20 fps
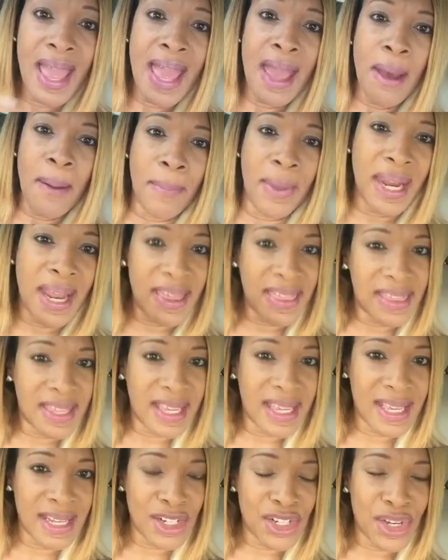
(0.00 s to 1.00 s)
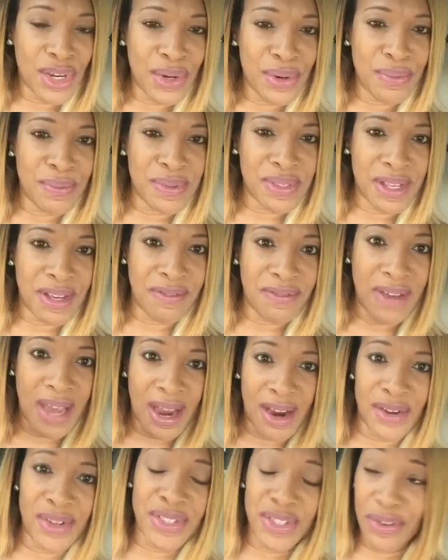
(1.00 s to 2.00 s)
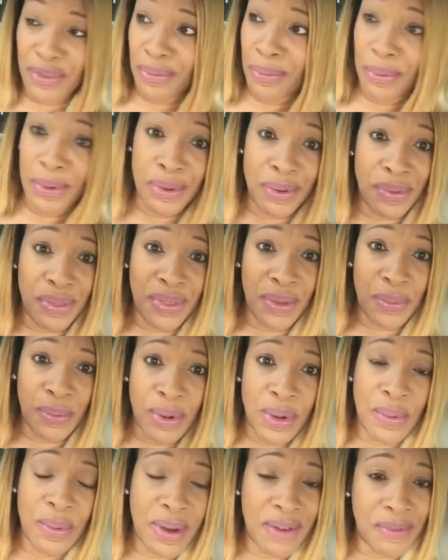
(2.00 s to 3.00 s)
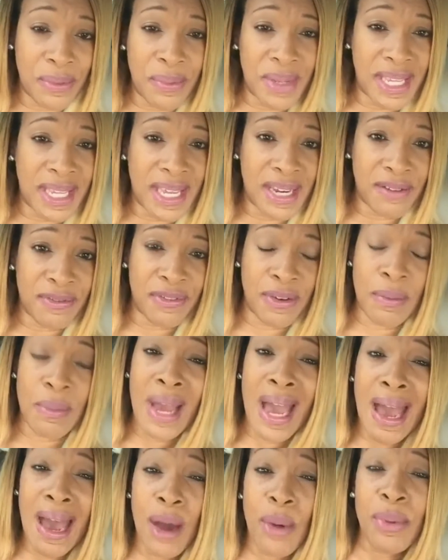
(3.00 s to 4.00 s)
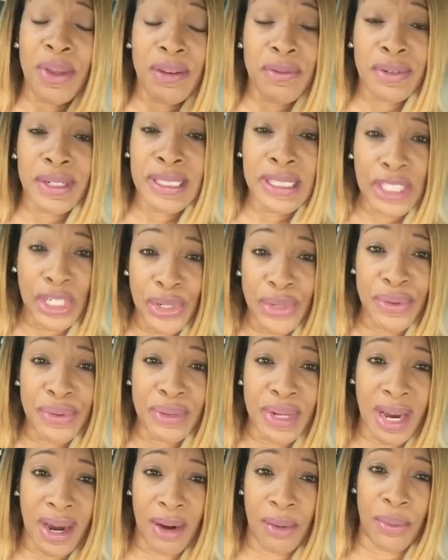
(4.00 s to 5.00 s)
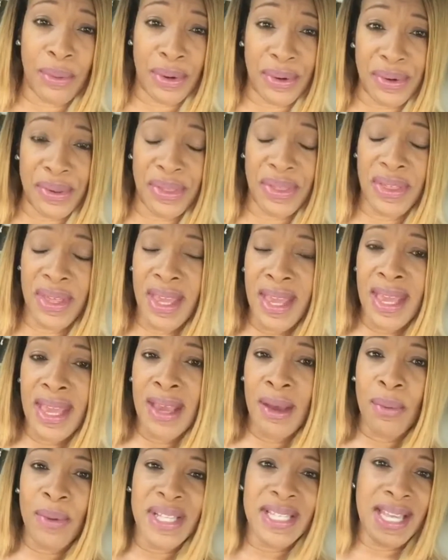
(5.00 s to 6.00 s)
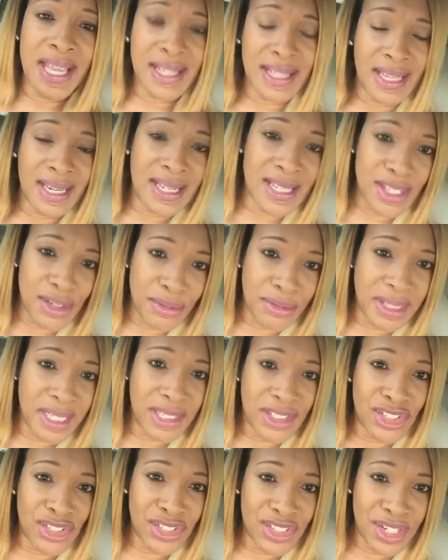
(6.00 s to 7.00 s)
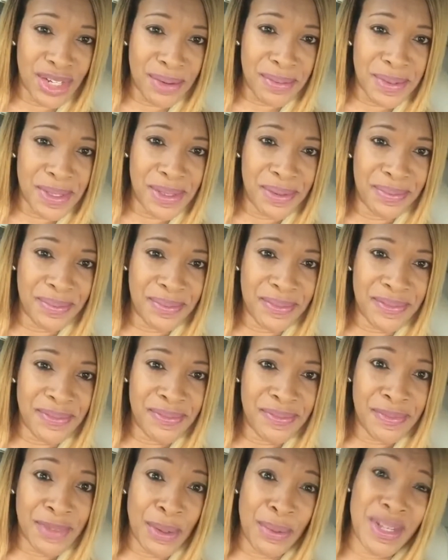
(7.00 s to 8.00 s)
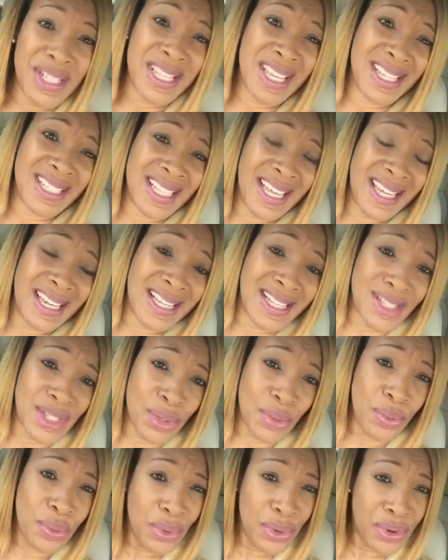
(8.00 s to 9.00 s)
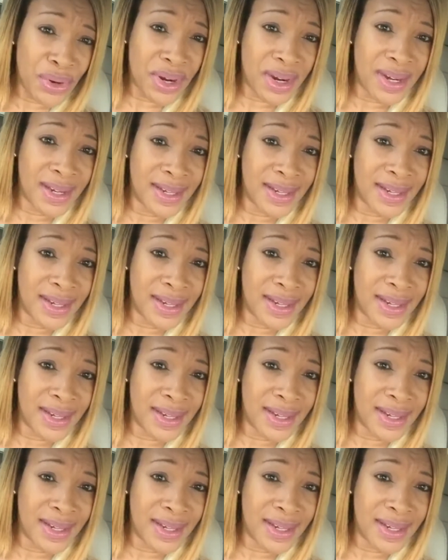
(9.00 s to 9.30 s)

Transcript: But I think in terms of our self-worth and wherever we get it from and how we relearn our worth, we take that into relationships, we take that into work,